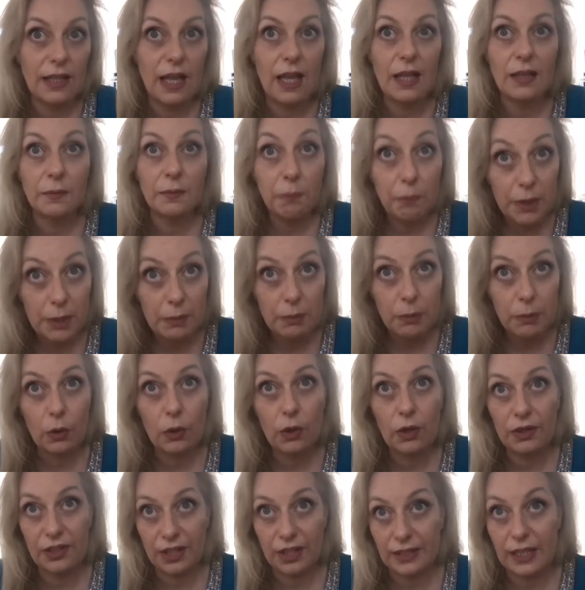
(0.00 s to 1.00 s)
and people
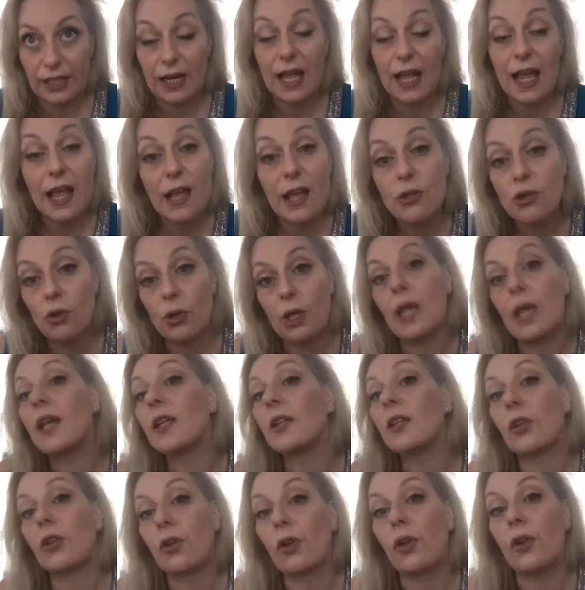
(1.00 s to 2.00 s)
that are
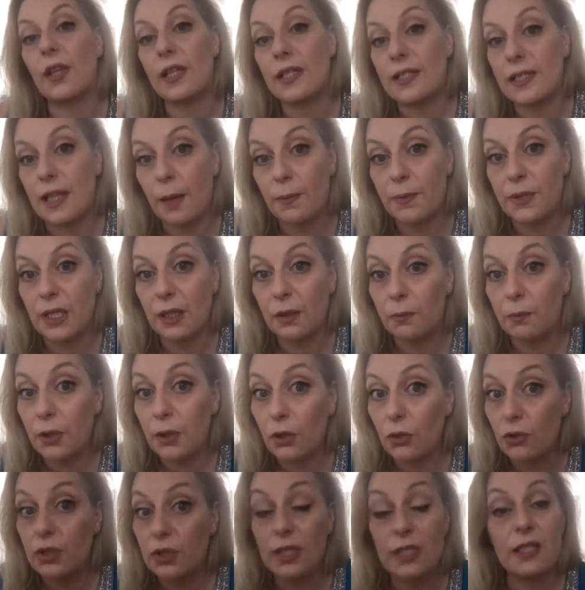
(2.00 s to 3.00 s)
educated on the subject
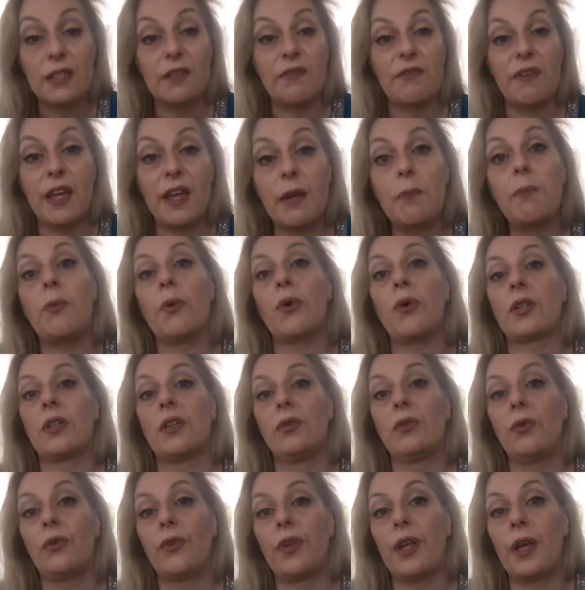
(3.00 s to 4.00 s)
because this is very important
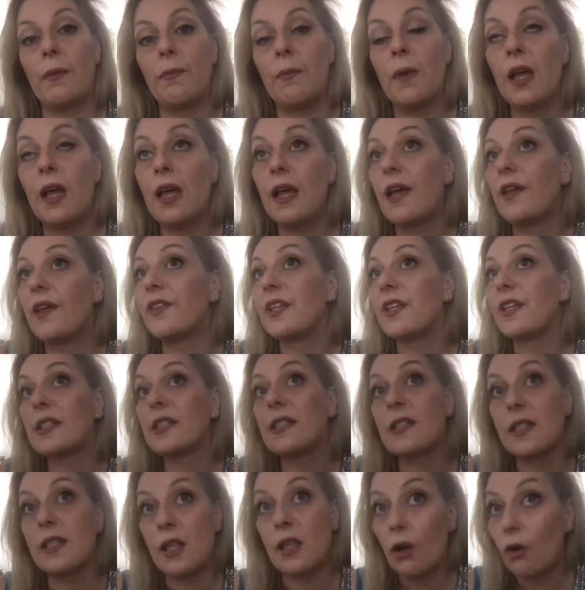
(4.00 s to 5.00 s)
to them and this
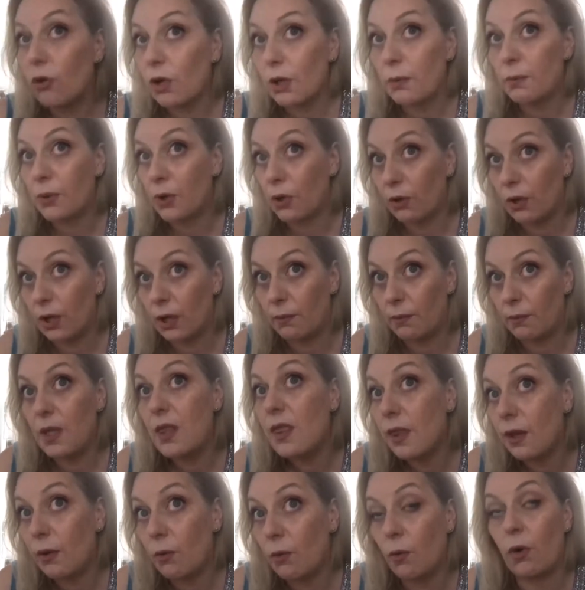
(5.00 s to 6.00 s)
is the only program in
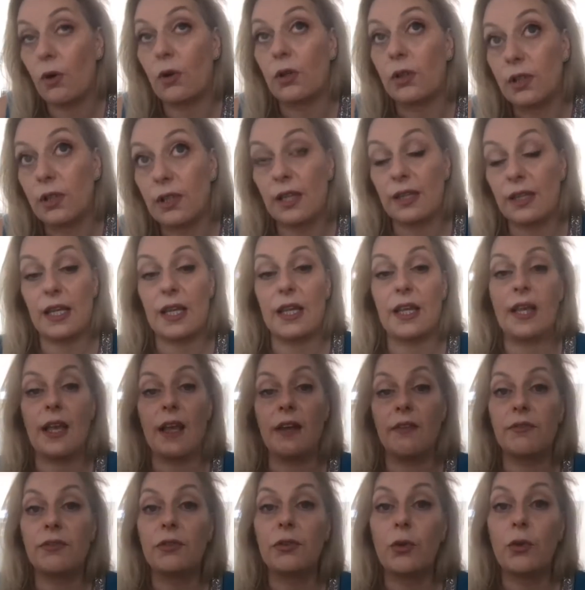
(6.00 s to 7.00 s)
the world that they
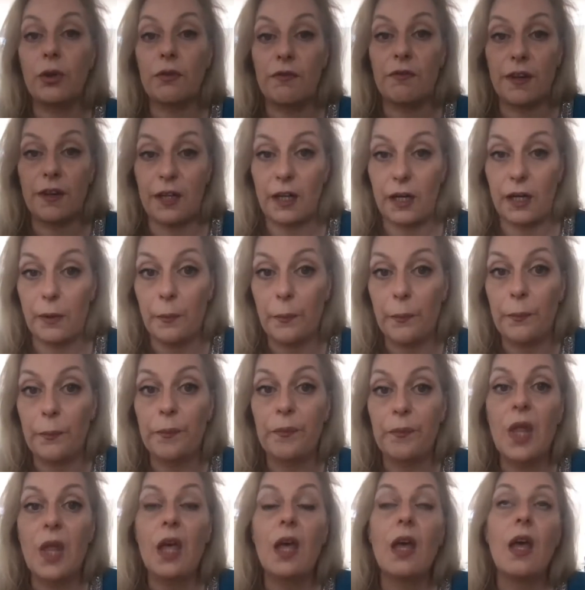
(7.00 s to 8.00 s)
have to refer.
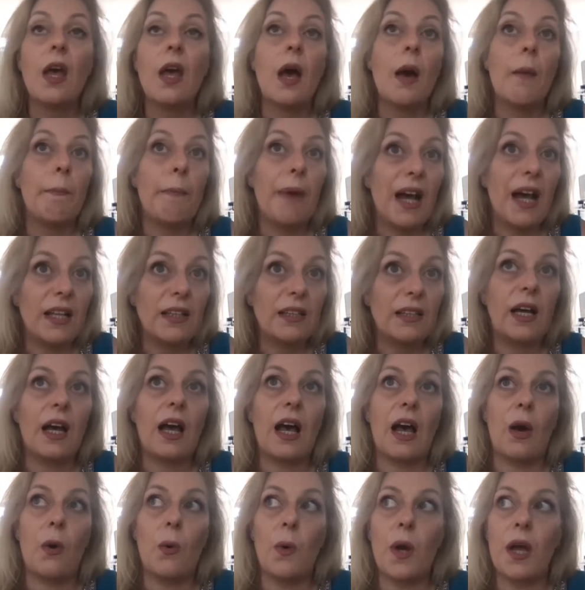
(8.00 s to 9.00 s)
But
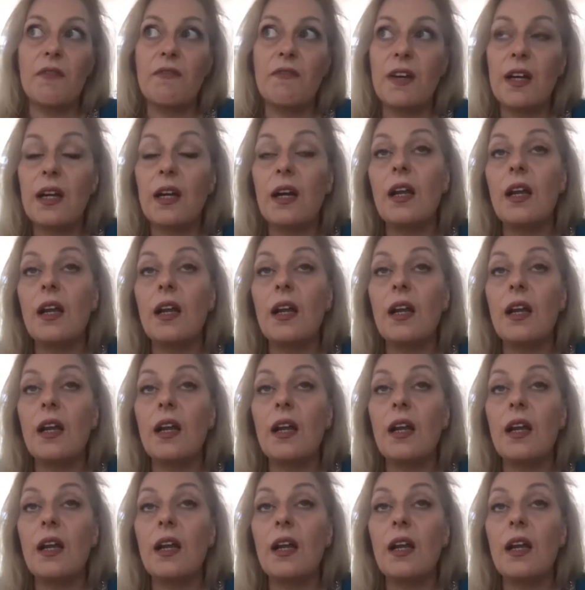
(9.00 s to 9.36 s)
however,